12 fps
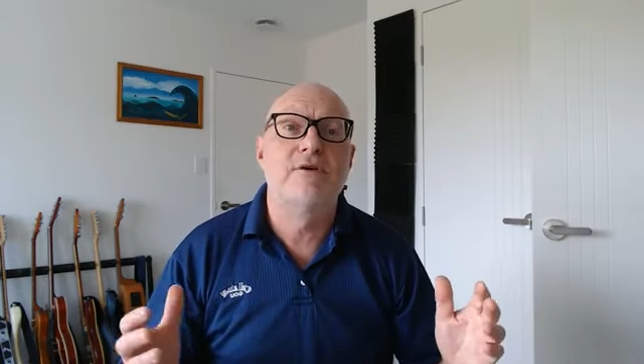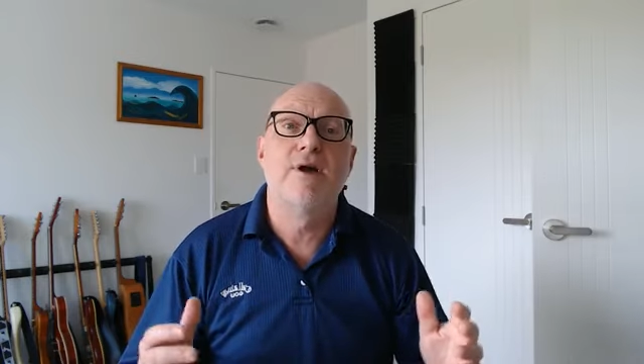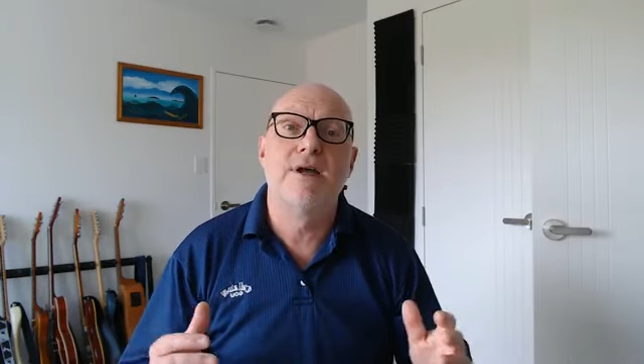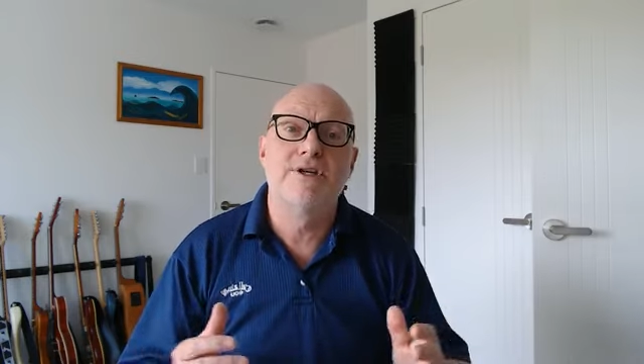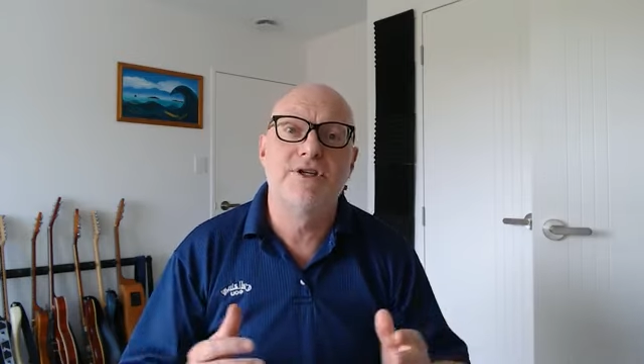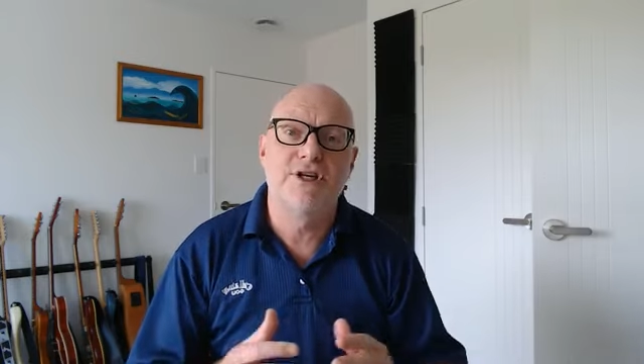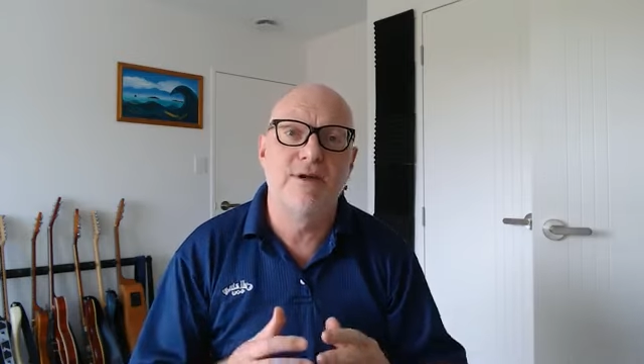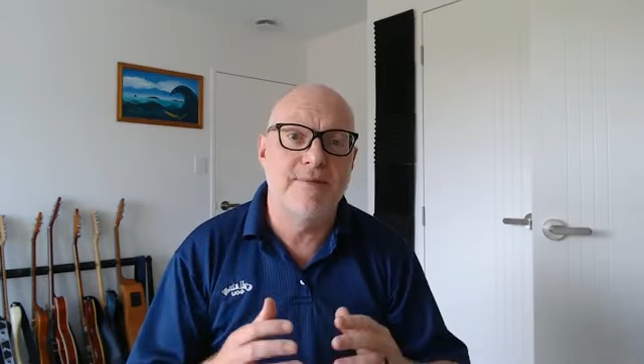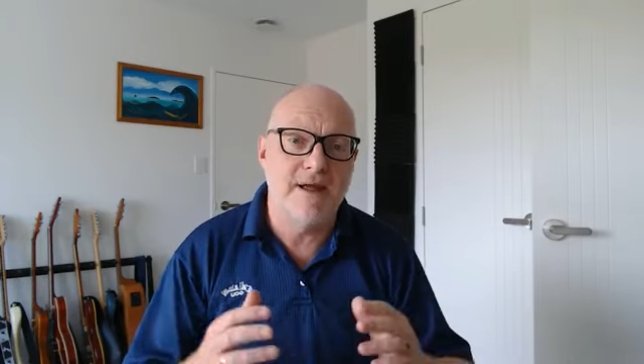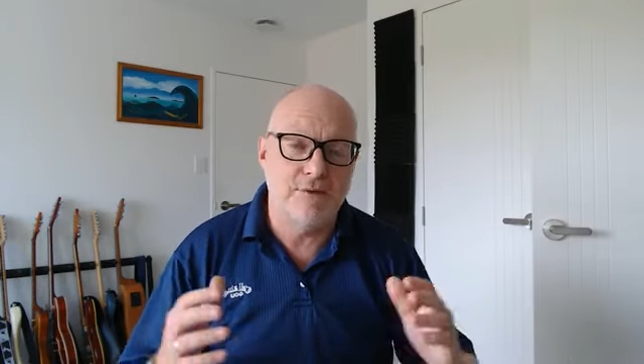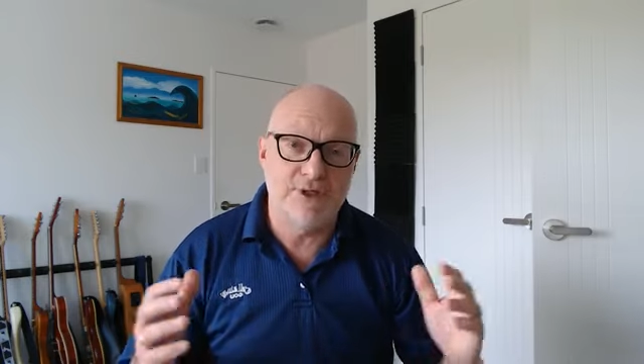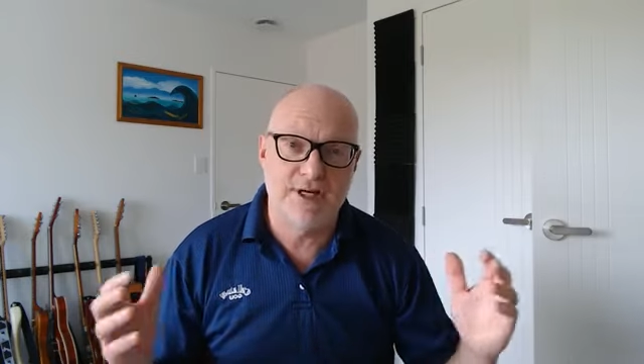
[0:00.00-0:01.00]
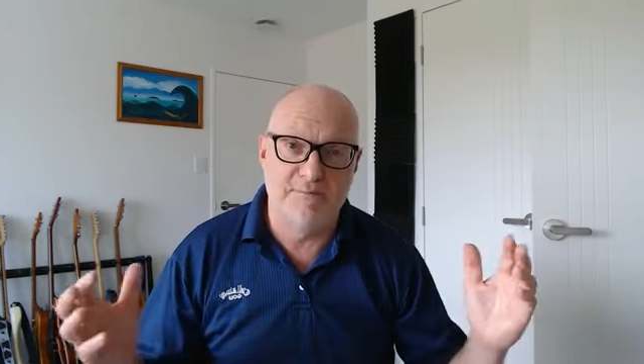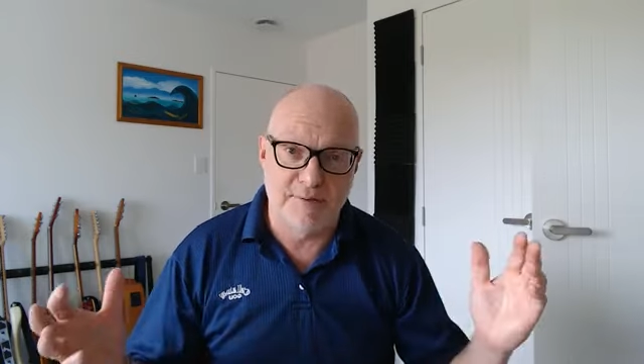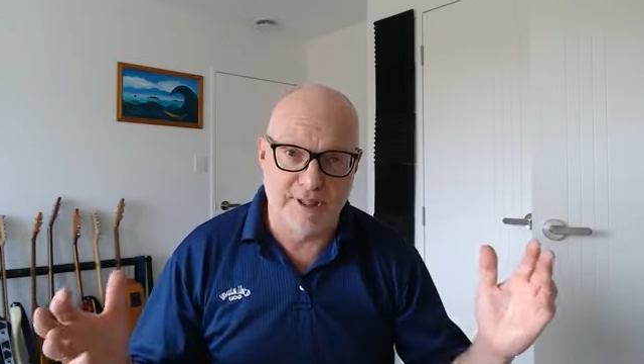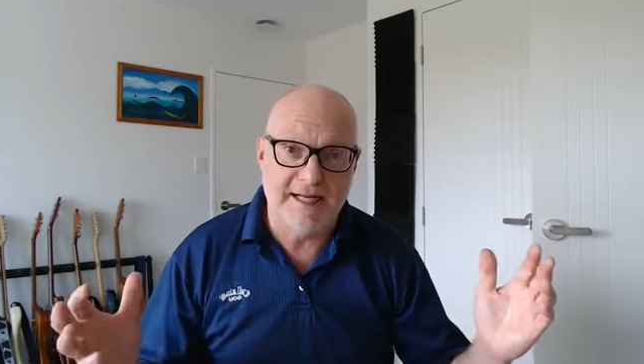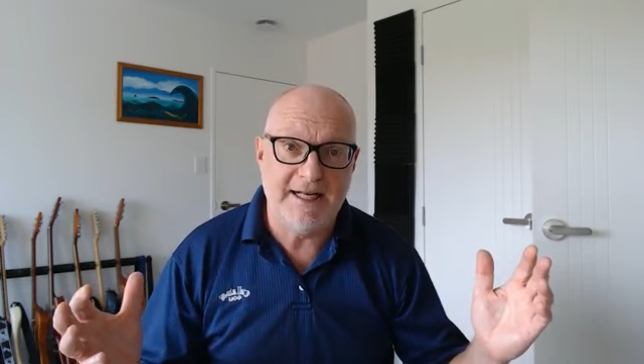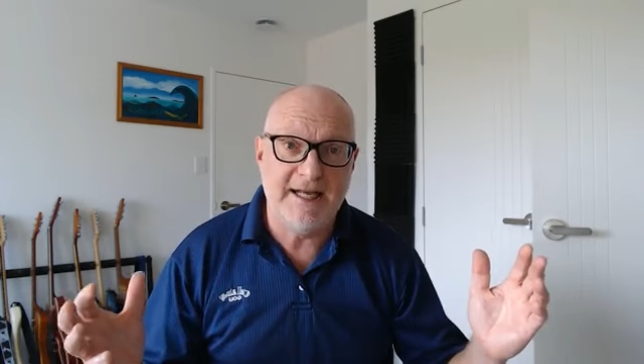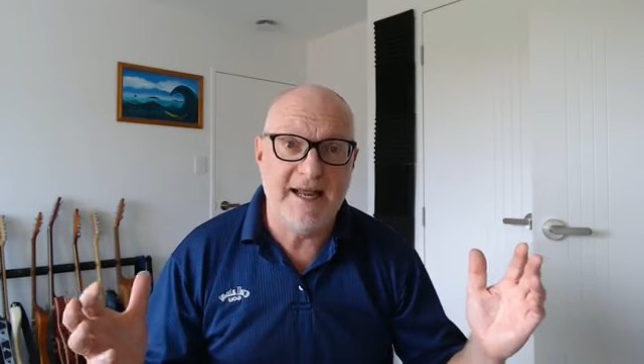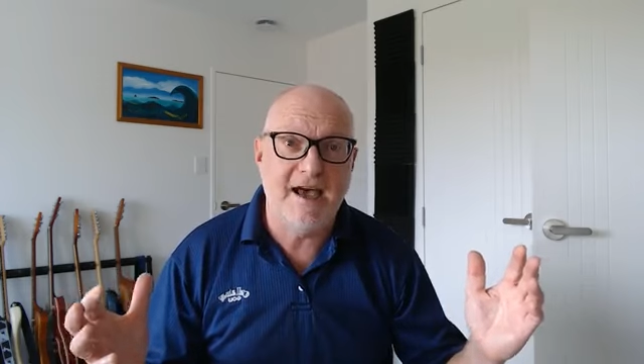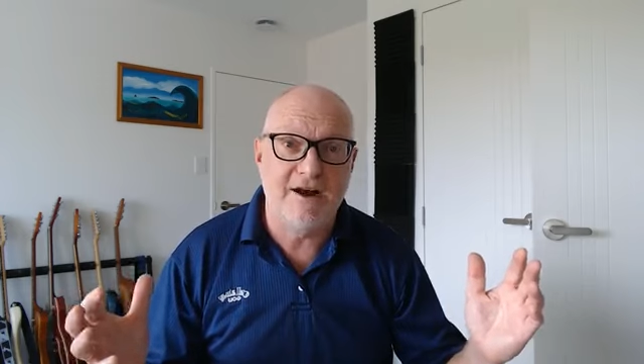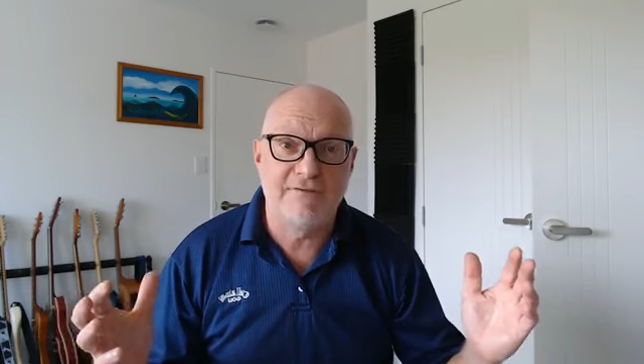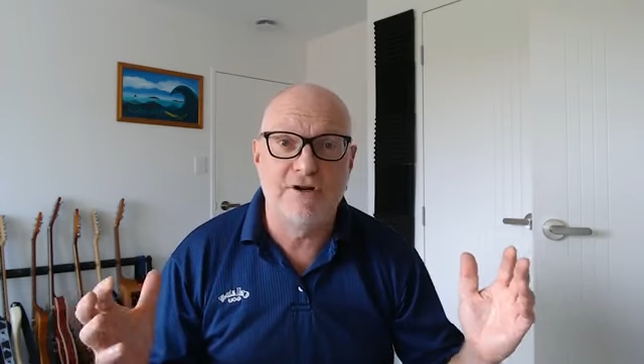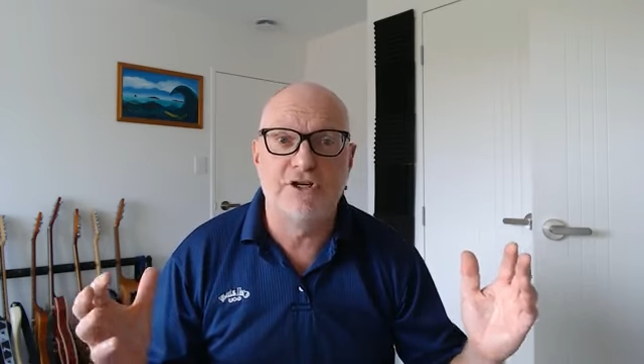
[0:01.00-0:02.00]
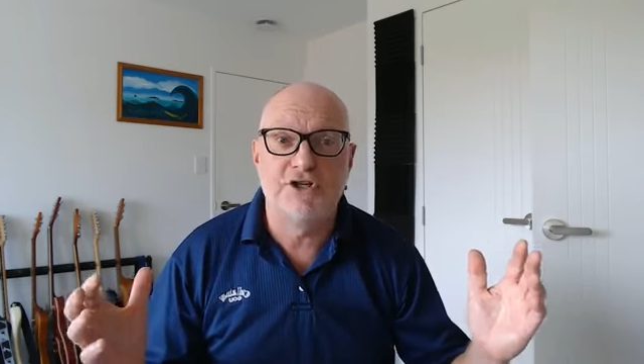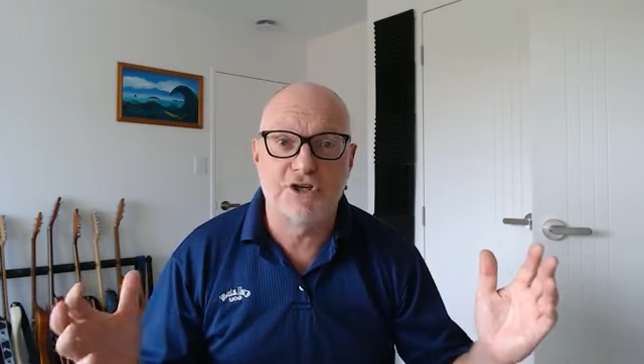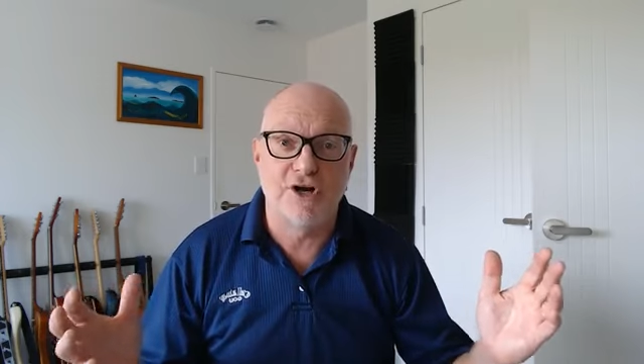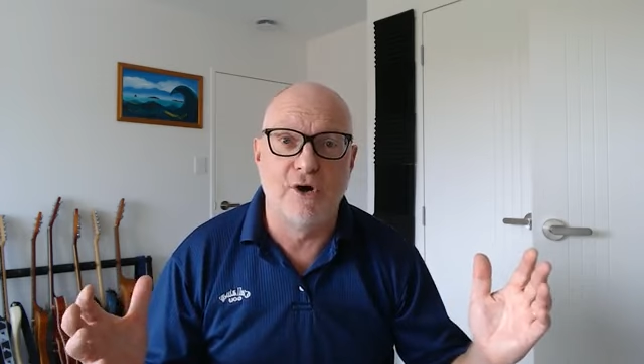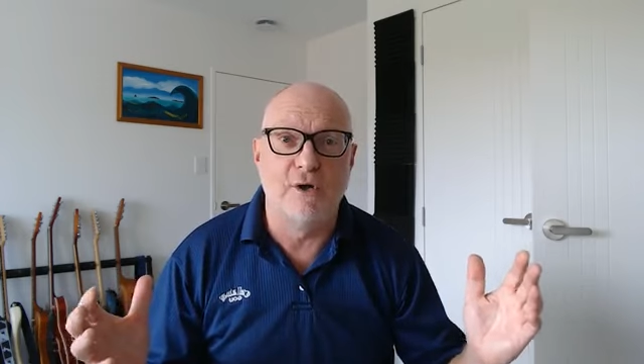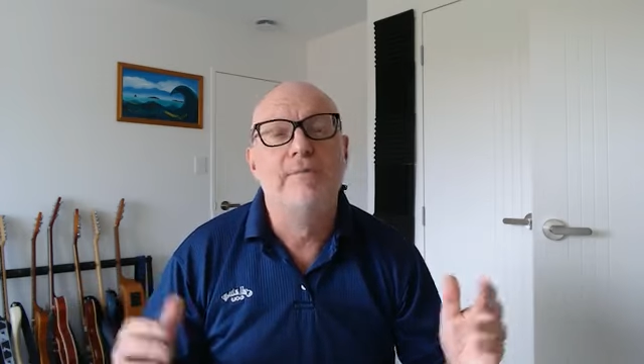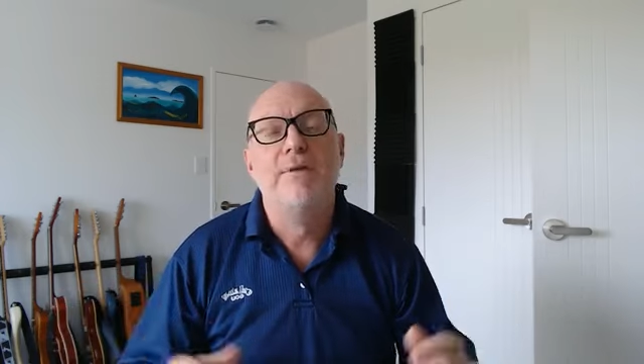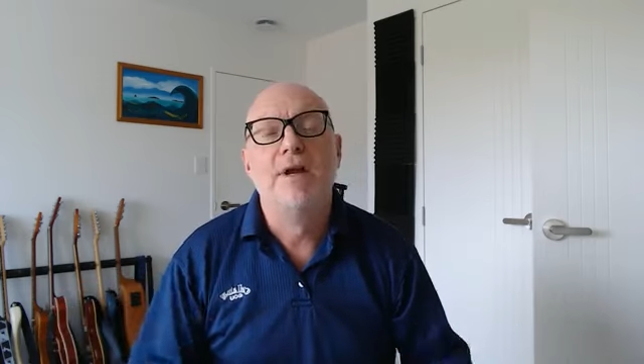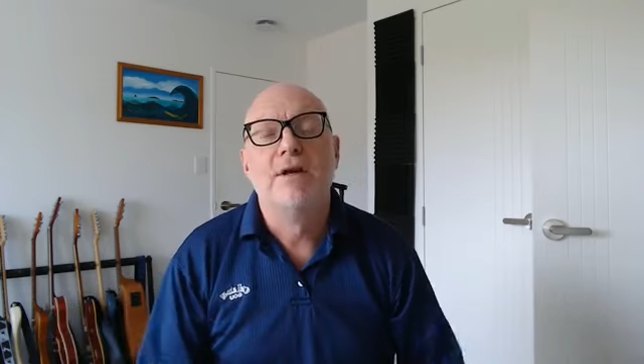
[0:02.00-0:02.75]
regime that was completely out of control.